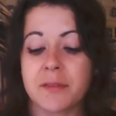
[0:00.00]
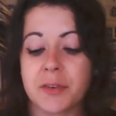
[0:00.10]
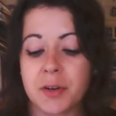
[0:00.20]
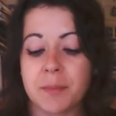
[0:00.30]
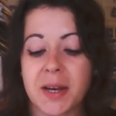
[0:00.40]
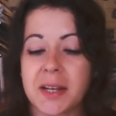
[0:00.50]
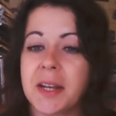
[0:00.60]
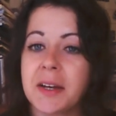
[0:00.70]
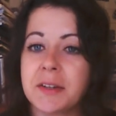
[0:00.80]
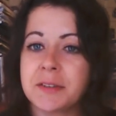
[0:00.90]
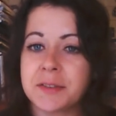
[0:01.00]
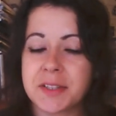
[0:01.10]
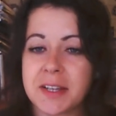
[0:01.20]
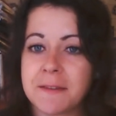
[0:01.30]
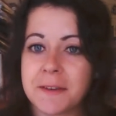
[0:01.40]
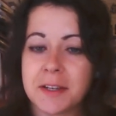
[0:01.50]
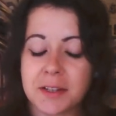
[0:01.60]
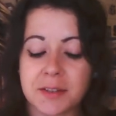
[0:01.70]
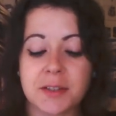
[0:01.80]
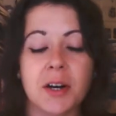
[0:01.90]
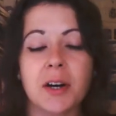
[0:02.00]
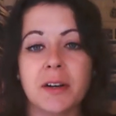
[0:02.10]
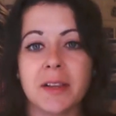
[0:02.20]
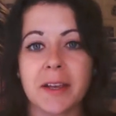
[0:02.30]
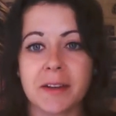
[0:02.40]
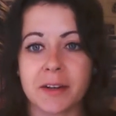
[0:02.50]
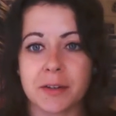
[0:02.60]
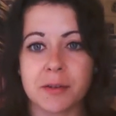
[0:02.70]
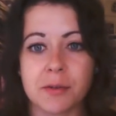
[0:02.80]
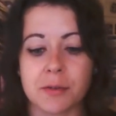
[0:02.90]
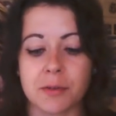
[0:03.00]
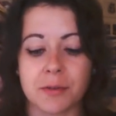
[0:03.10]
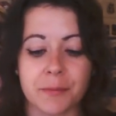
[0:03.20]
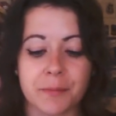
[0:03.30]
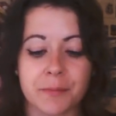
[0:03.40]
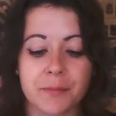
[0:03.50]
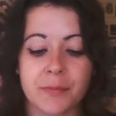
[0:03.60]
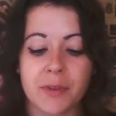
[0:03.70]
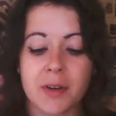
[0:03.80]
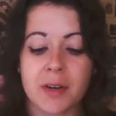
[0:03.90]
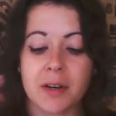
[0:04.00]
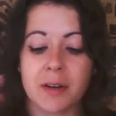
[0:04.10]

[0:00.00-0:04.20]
For by now, Davy could call like a crow, or